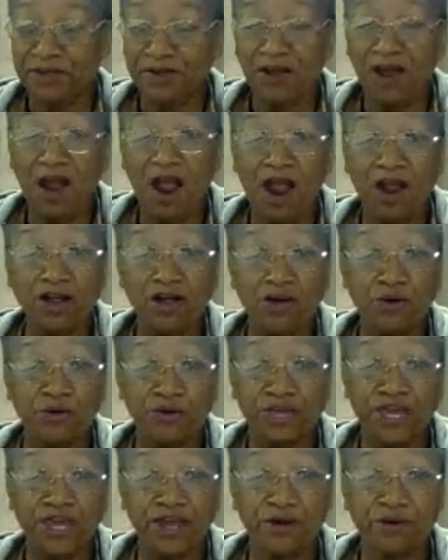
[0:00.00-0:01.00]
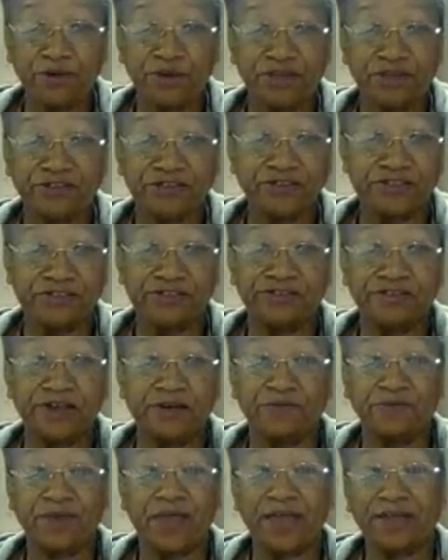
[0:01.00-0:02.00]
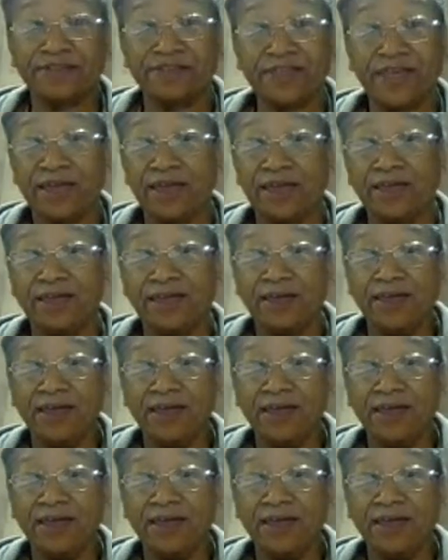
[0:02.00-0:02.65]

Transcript: cargo carriers and stuff like that.